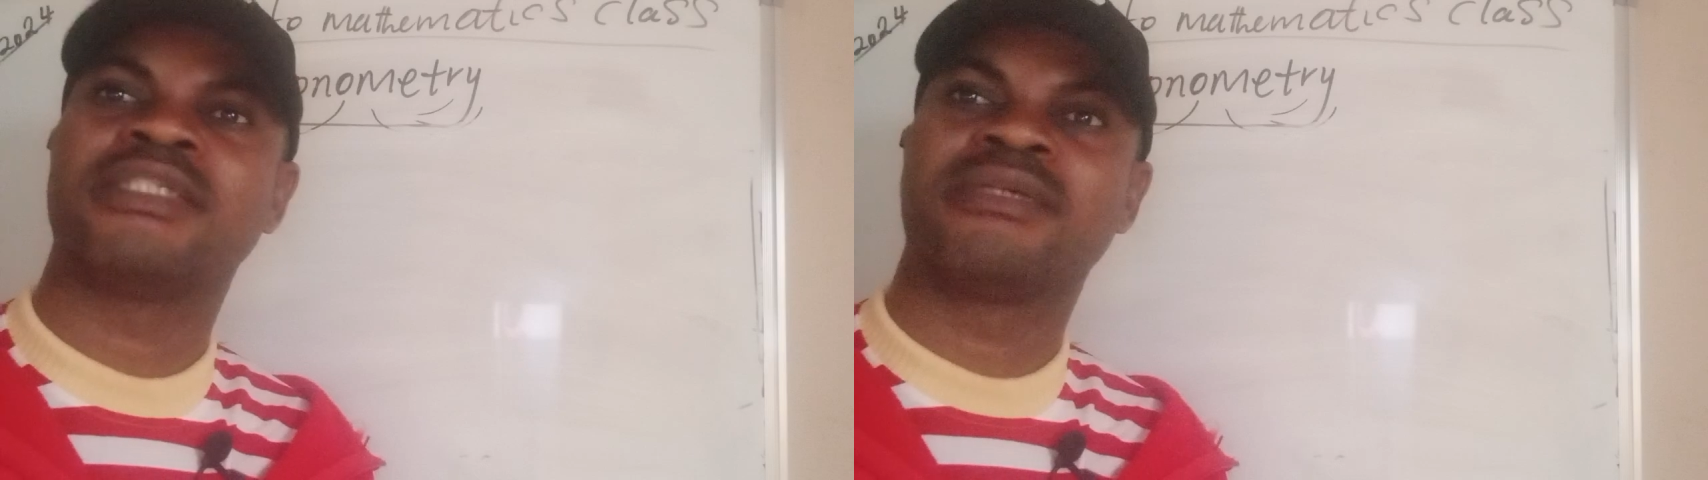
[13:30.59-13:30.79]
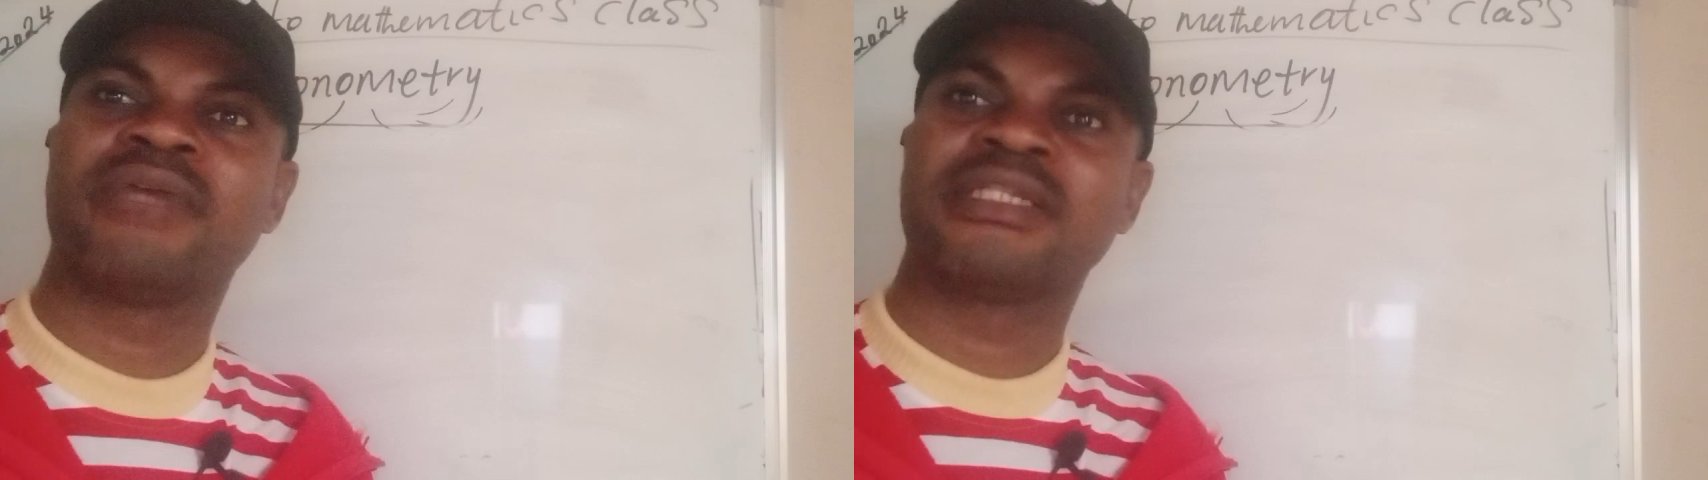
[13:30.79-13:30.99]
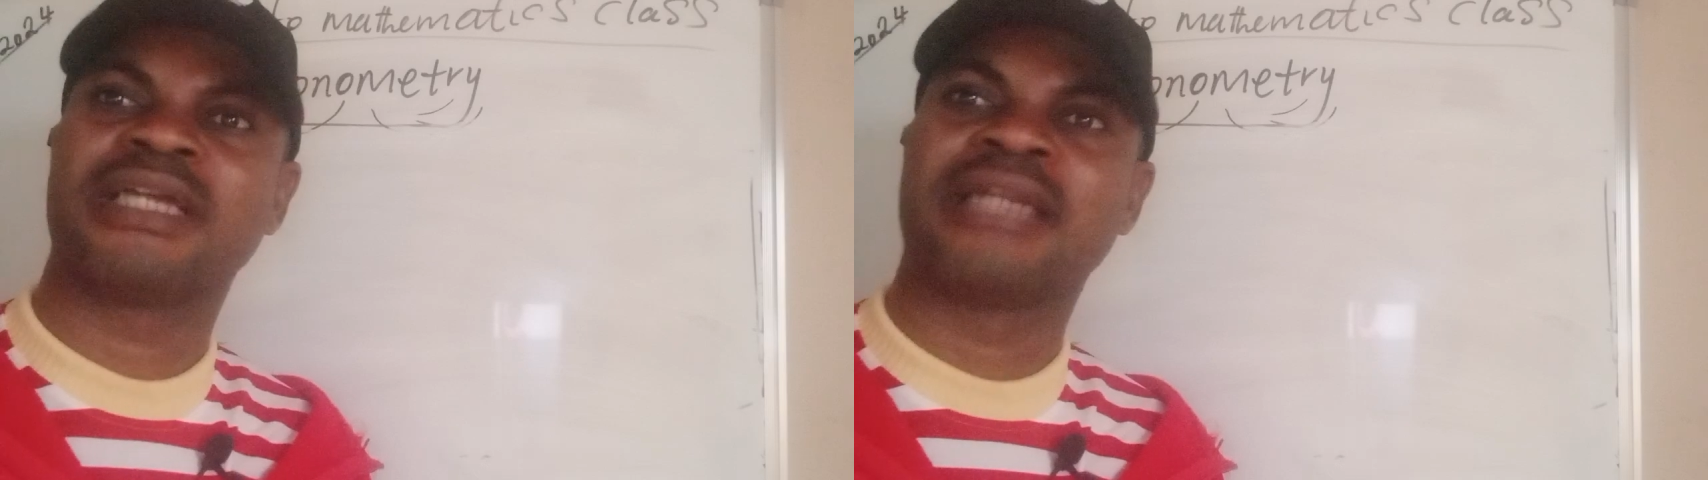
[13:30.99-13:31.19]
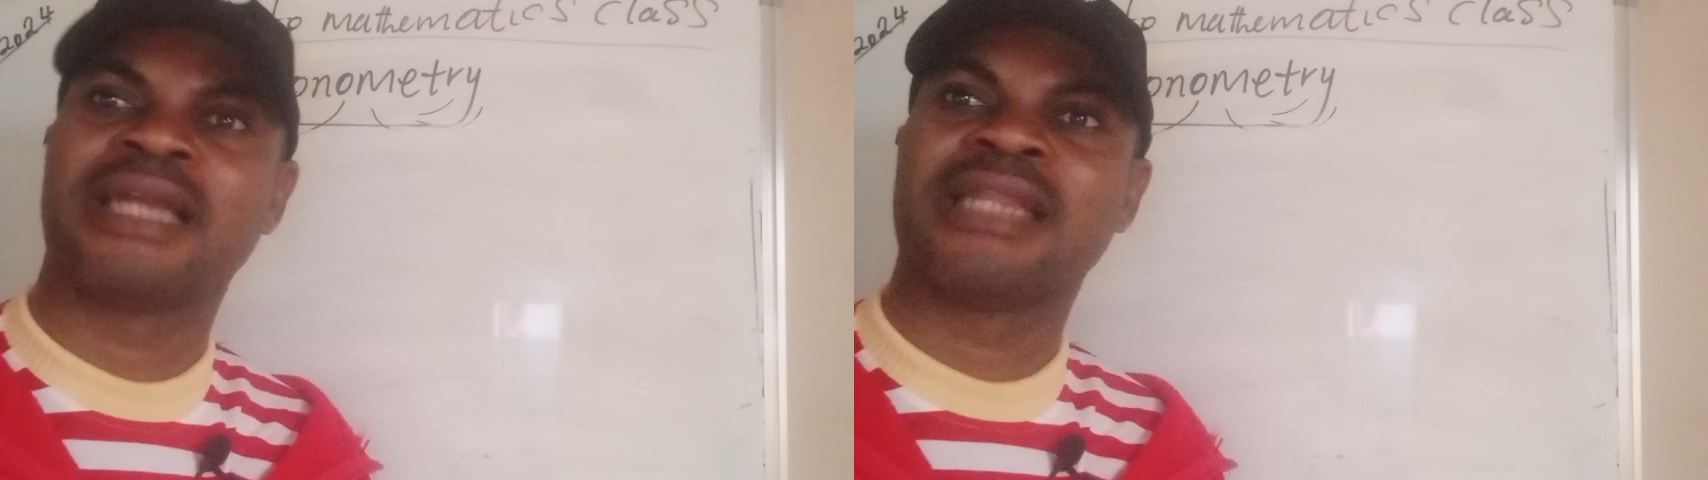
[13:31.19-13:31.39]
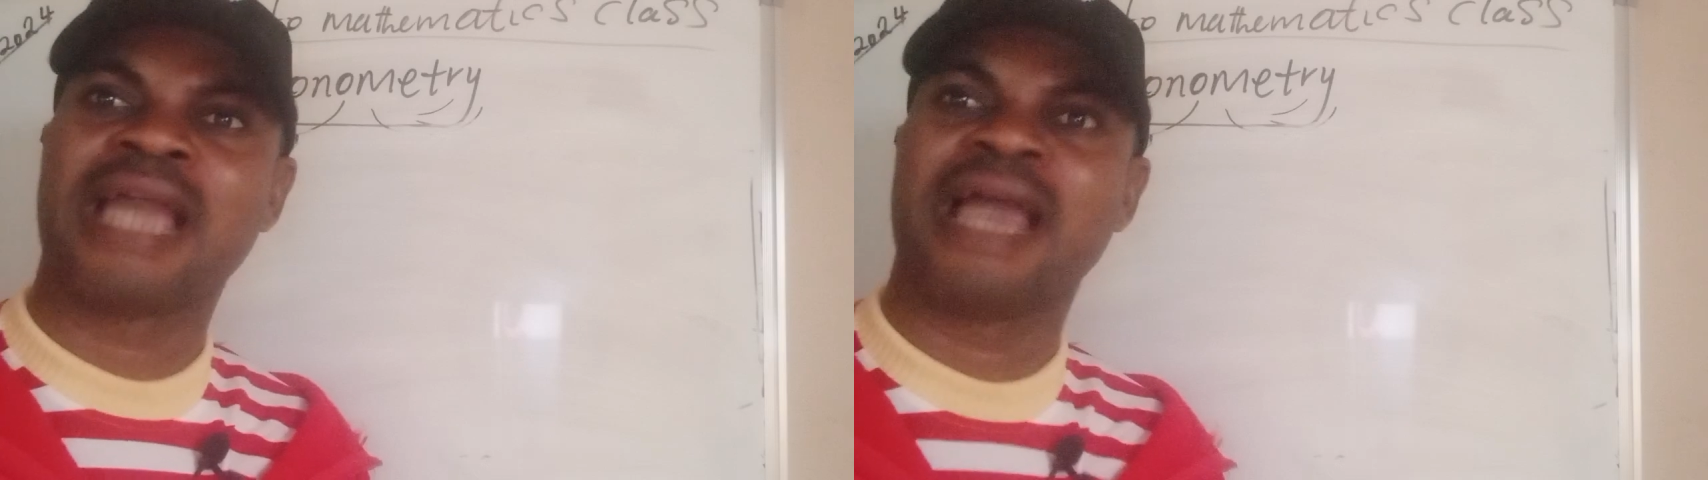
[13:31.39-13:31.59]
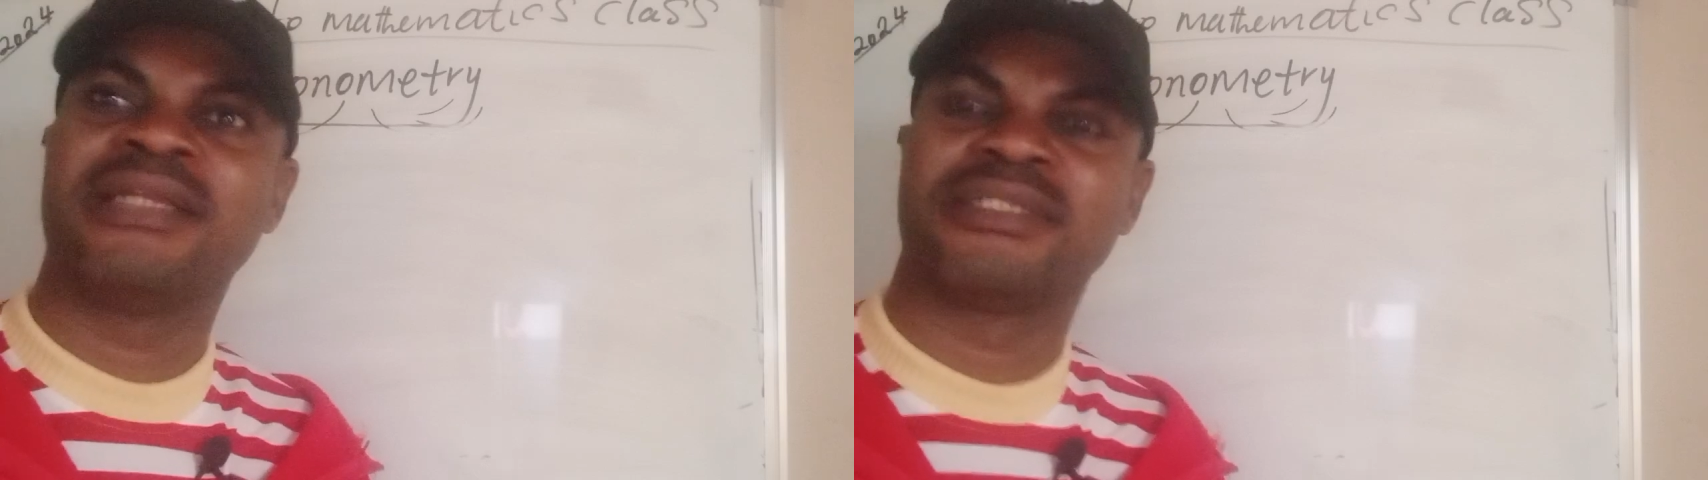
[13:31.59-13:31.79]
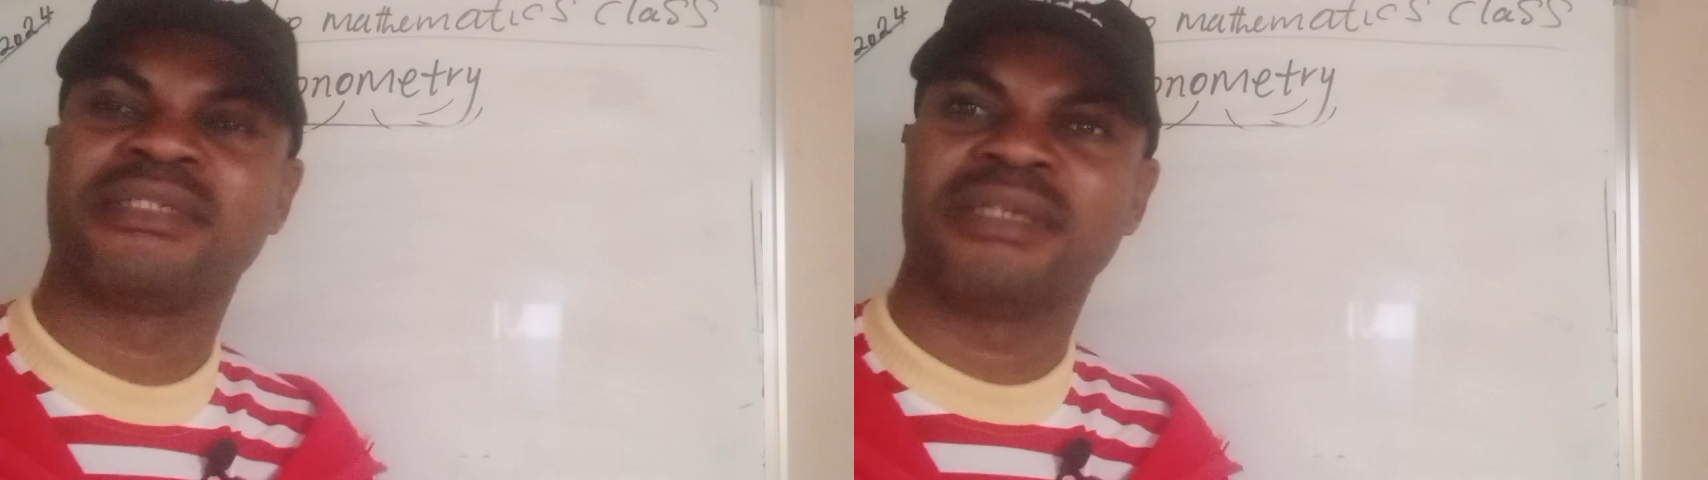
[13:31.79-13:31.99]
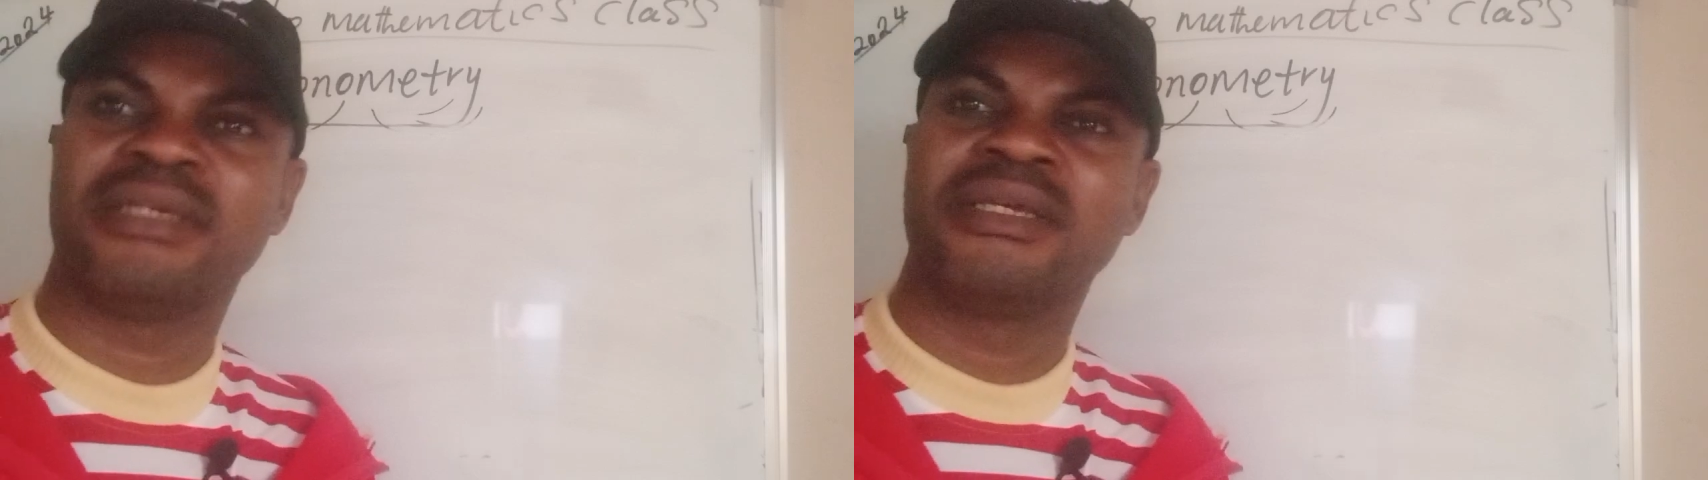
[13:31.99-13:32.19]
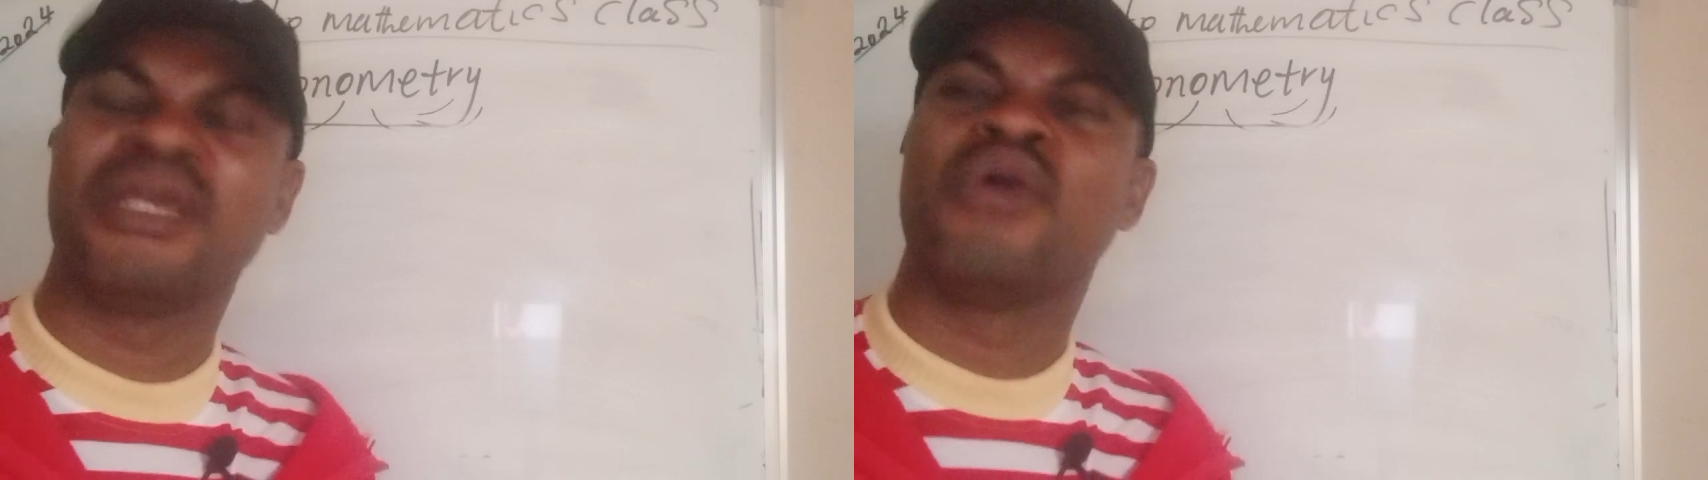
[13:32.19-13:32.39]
greater than 90